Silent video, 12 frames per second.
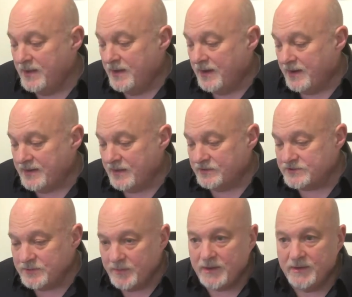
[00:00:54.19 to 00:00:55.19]
Now the
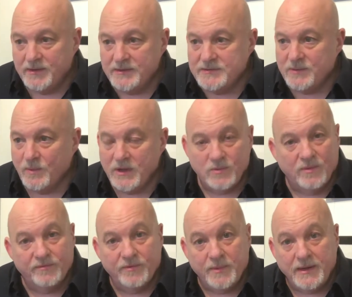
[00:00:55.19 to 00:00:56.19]
summer is a weird one
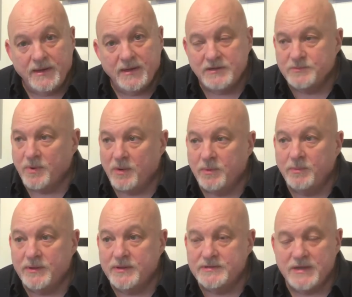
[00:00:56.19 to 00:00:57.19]
for me. It's probably
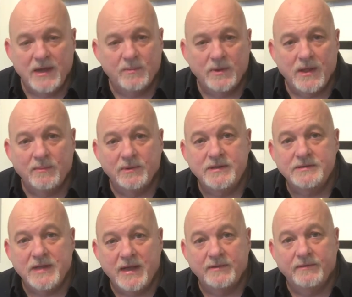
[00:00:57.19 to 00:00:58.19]
the time when I'm
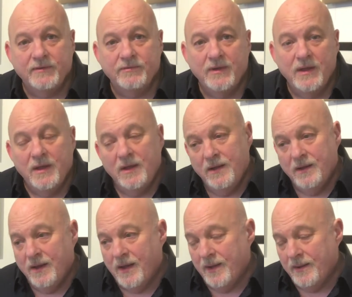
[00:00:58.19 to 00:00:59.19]
least active,
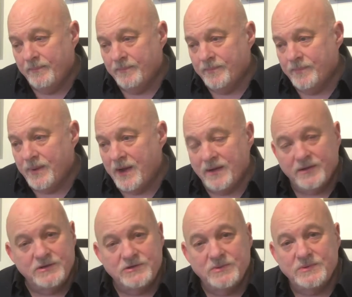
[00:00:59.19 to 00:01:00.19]
partly
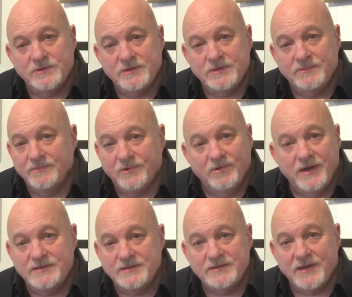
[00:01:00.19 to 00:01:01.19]
due to the
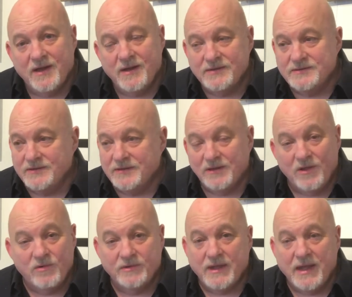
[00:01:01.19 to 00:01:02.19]
crazy starts and the
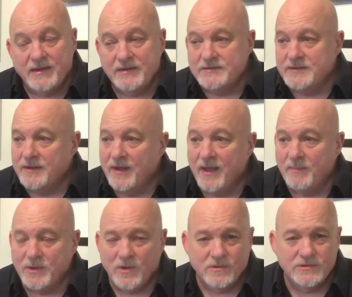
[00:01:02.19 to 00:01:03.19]
long days,
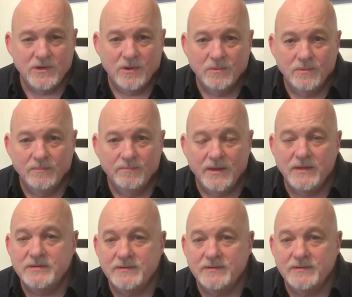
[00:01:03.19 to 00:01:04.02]
but also because